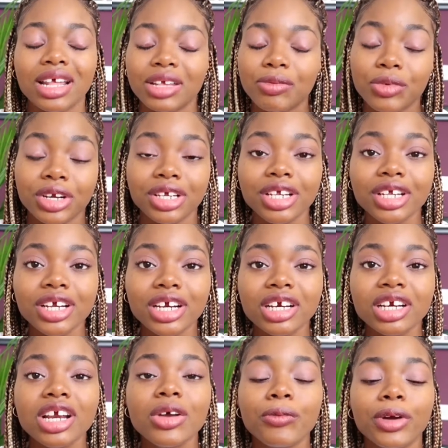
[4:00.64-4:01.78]
that we're
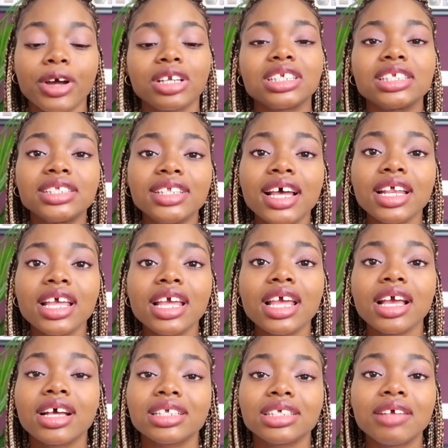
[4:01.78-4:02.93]
here, we're gonna study,
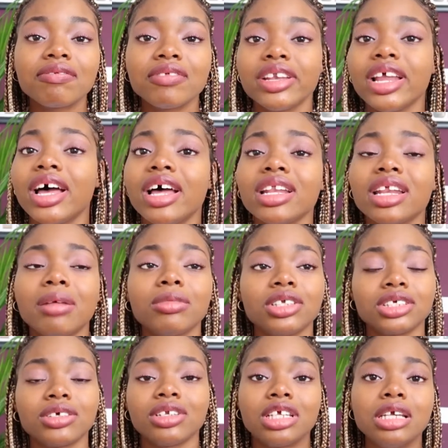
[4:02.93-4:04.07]
because if not, then I'm
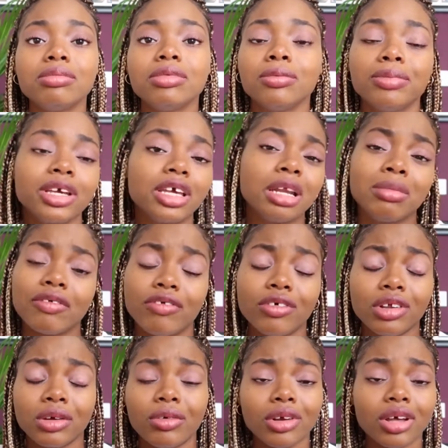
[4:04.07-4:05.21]
just gonna keep picking up my phone
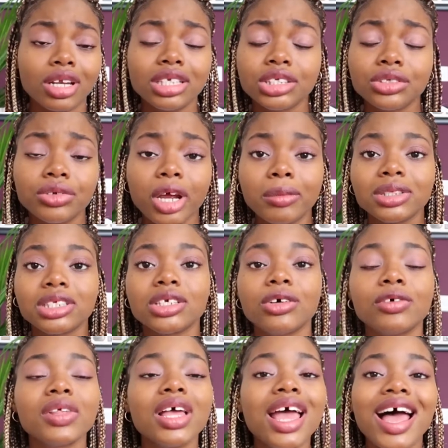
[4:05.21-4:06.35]
and going on Instagram.
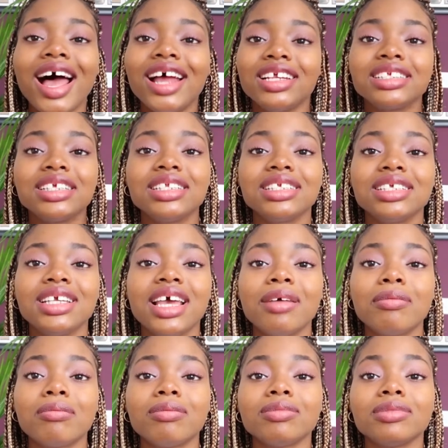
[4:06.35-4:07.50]
So I just need to
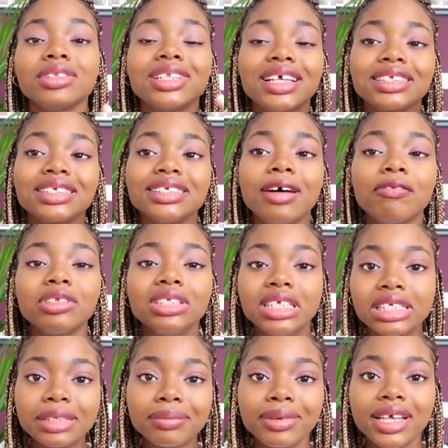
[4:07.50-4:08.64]
get that
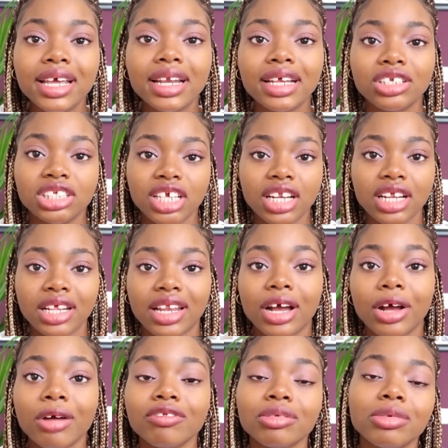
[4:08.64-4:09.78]
self-discipline and just getting in that
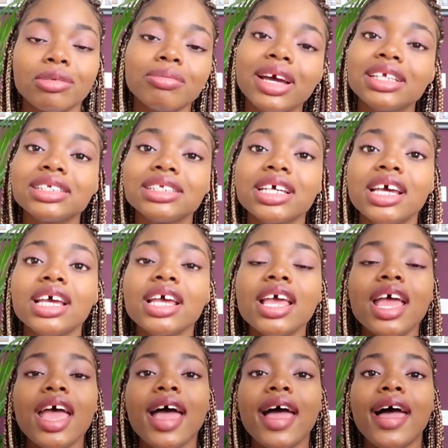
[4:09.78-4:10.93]
comfortable mindset
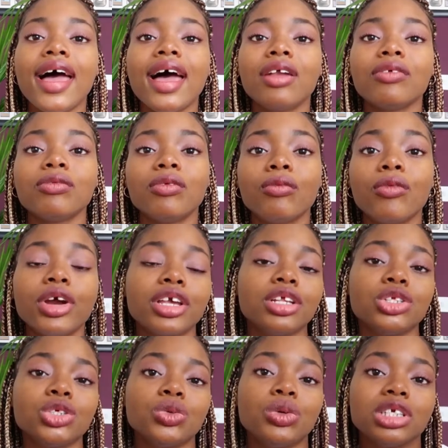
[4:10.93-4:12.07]
and
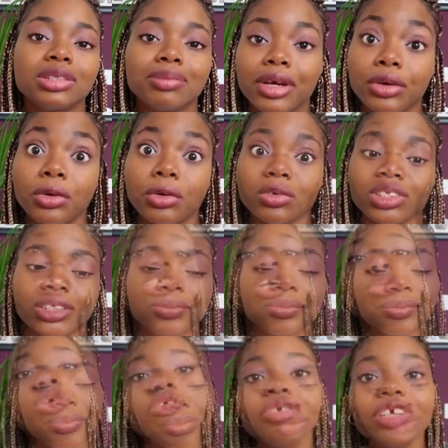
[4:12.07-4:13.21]
working towards my goals.
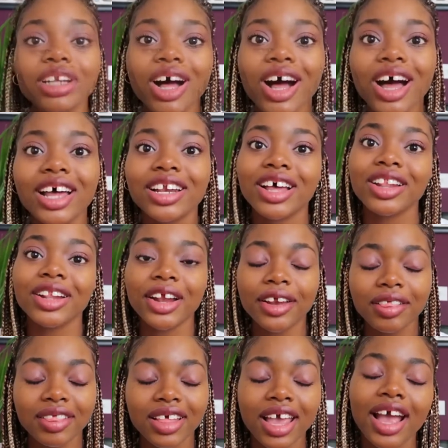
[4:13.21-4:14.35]
Moving on,
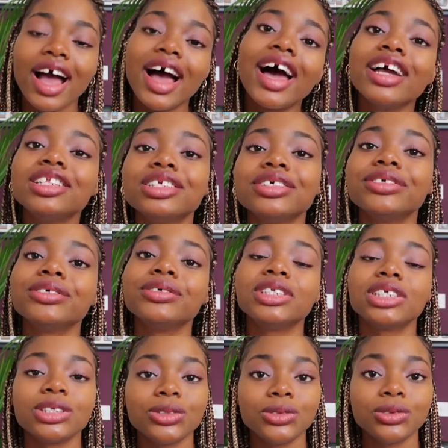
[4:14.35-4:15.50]
another thing I do
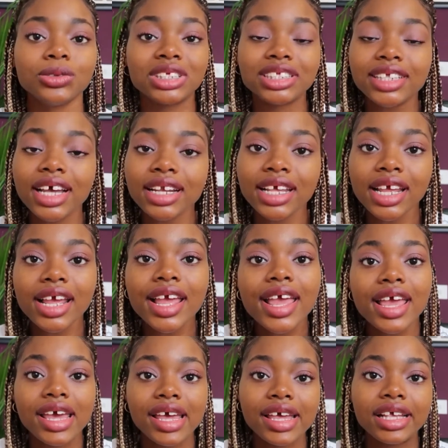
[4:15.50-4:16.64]
to study
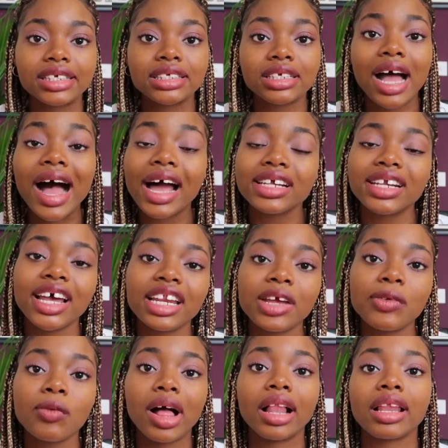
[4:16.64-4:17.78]
is
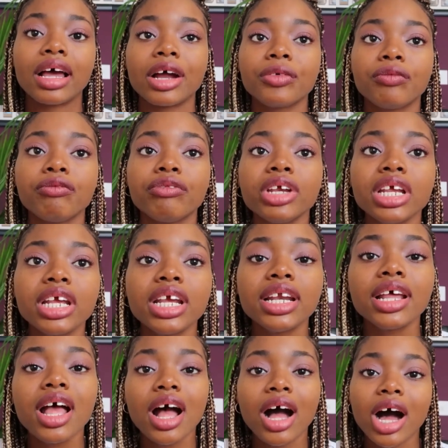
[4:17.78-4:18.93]
highlighting while I
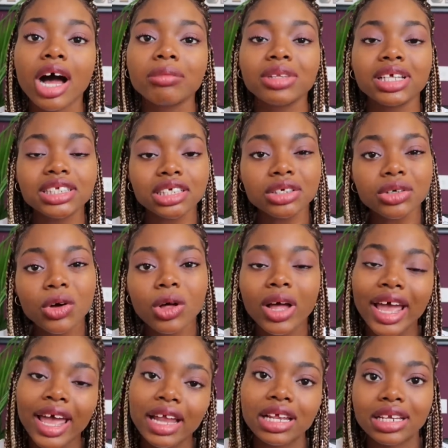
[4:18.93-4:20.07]
read. This can go
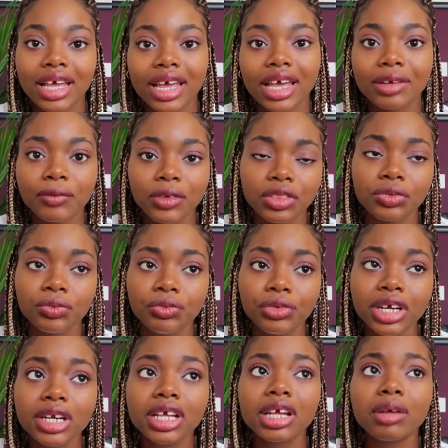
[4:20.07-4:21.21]
hand in hand with
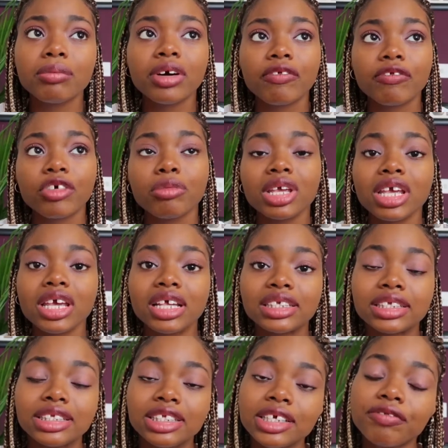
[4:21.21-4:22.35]
reading, but for me
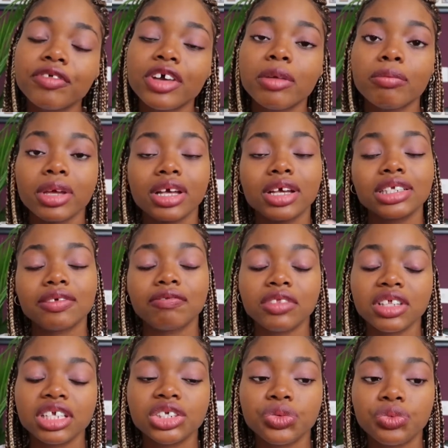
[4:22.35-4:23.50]
it's different because of
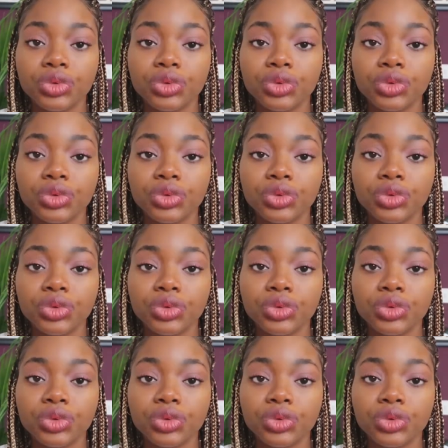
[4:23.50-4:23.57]
this